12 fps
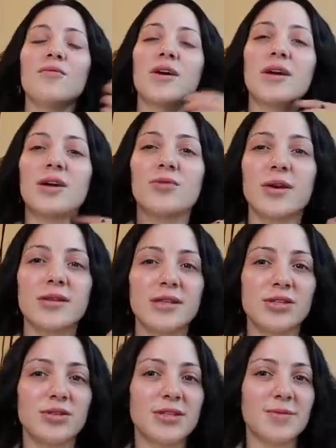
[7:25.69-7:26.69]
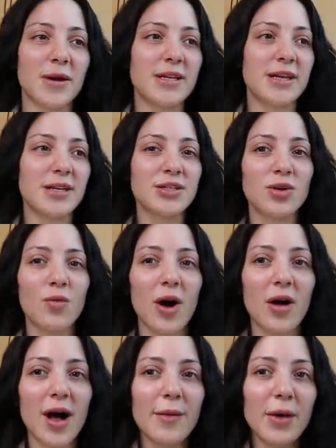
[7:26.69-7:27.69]
We're gonna quickly do the spray tan, so
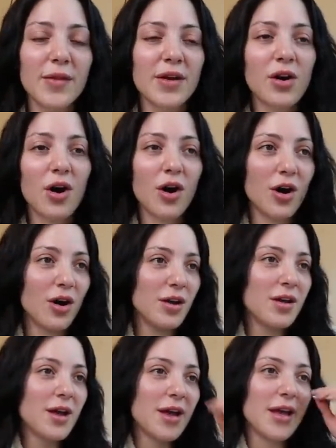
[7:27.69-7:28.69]
while I'm on the call,